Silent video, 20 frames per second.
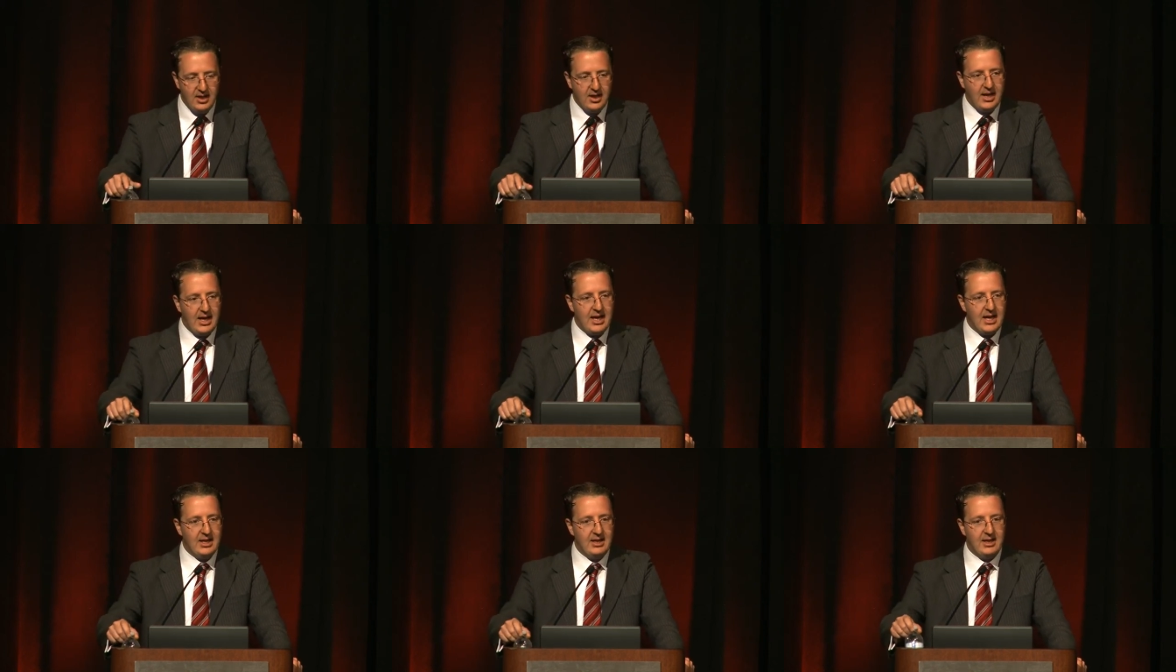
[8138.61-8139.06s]

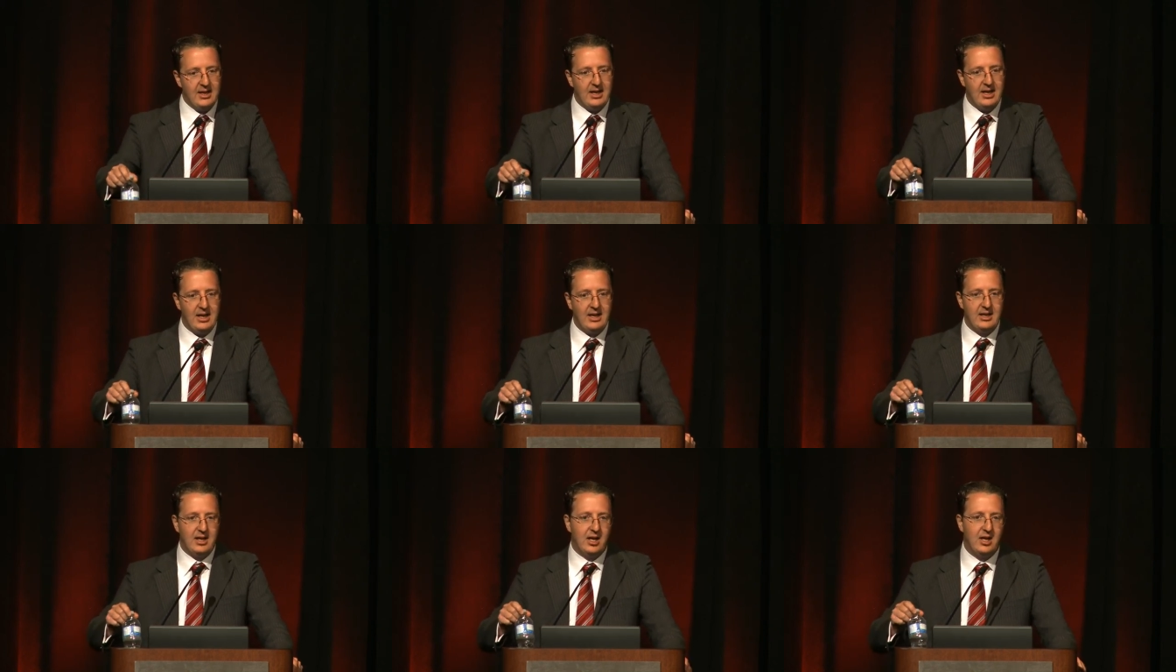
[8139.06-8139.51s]
and
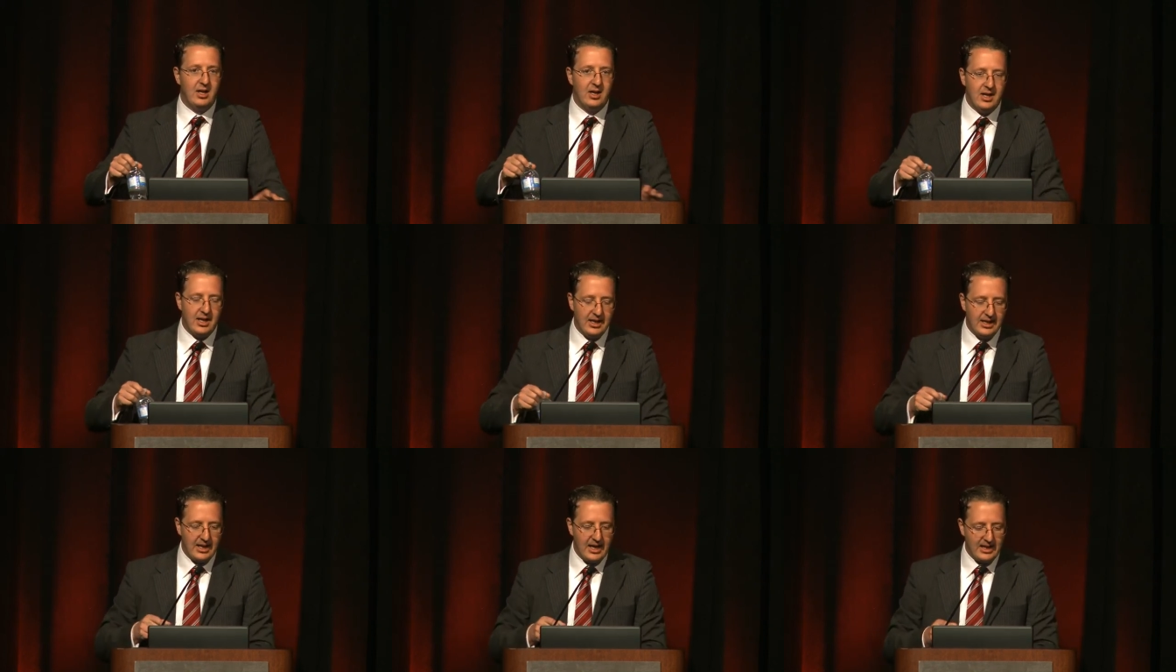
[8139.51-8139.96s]

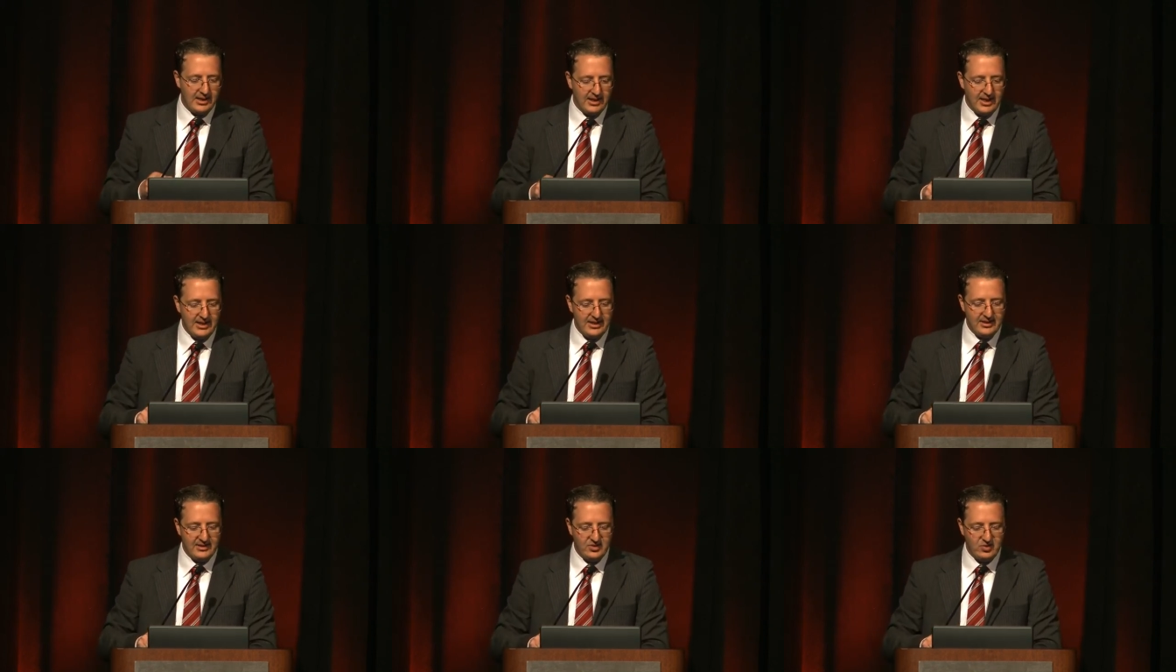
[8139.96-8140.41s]
I
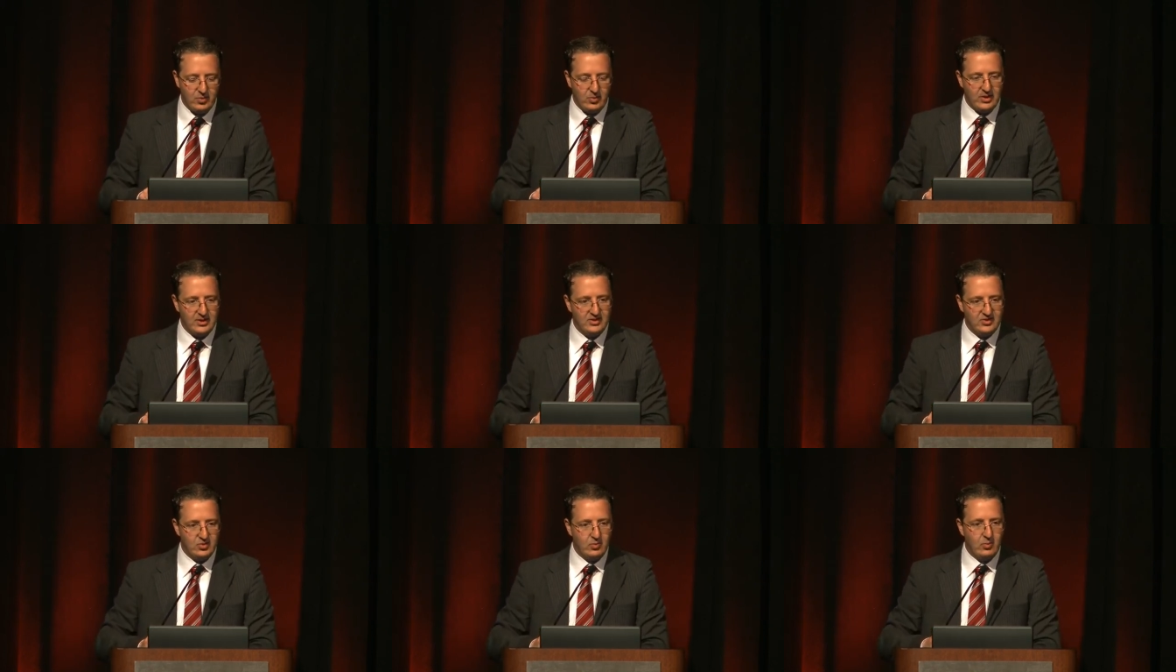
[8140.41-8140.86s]
like this
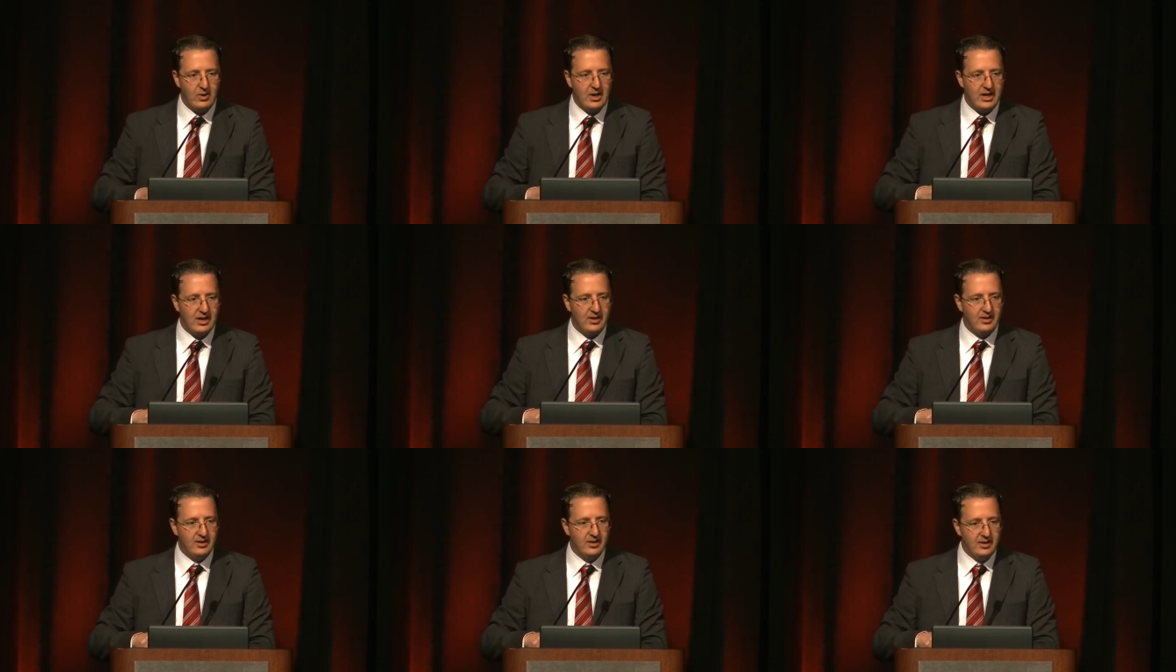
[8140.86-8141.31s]
one as
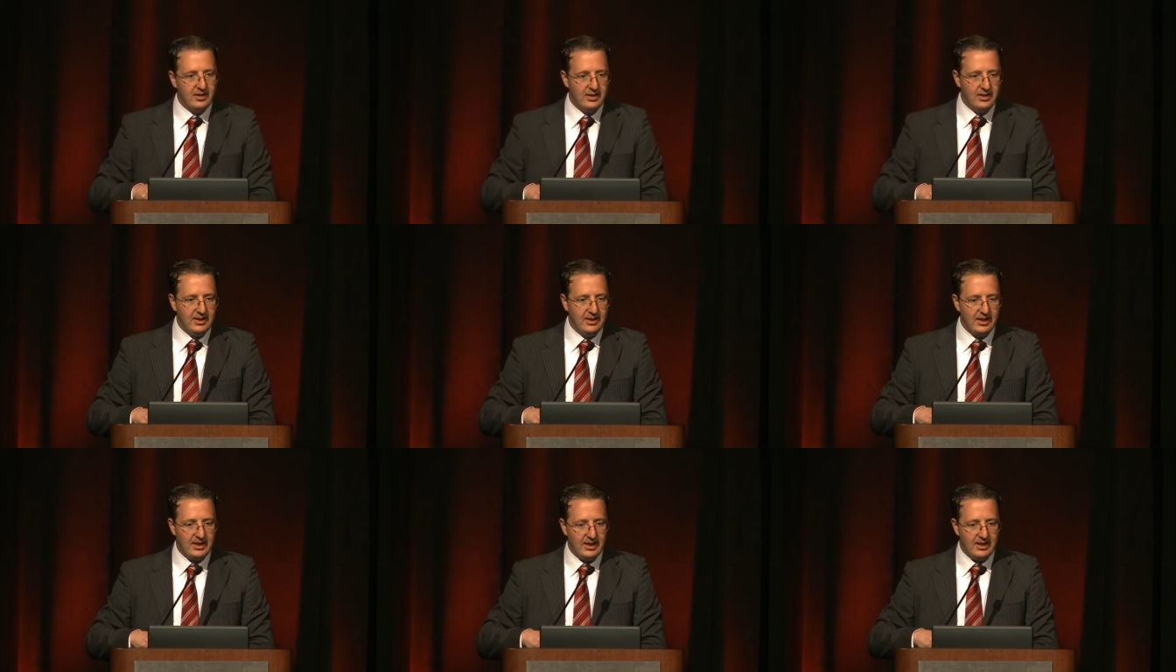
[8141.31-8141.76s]
well.
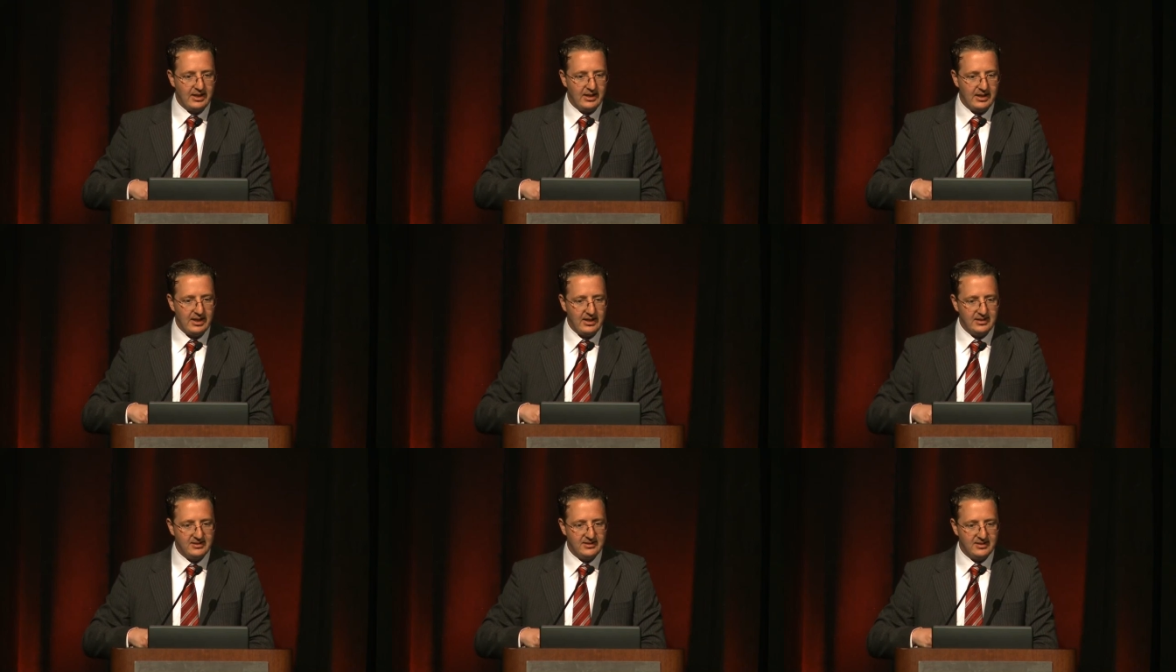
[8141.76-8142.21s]

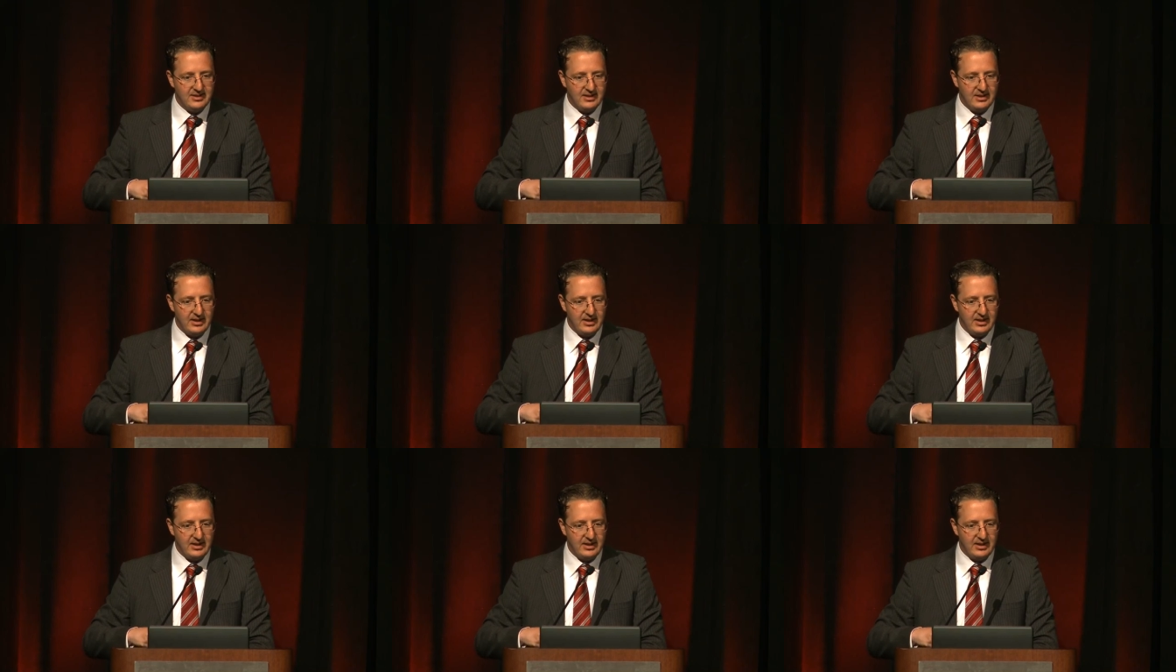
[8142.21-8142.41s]
It's